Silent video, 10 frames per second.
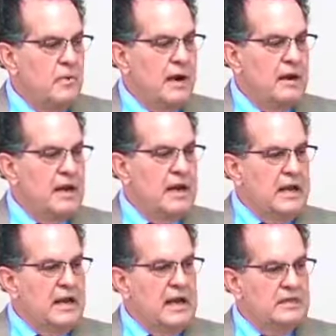
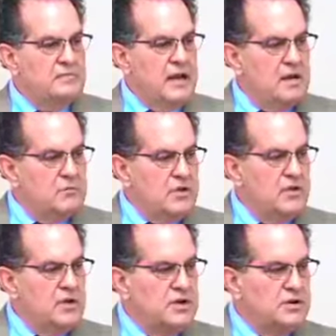wherein it has been
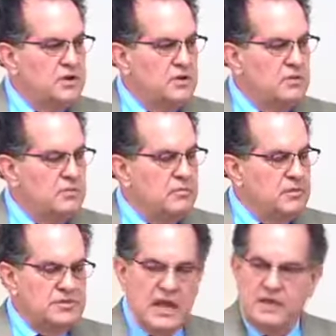imputed to
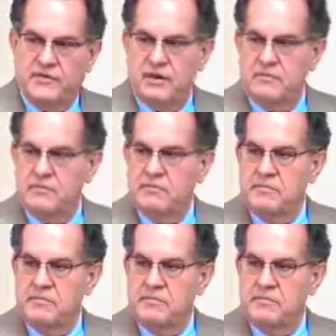the Savior.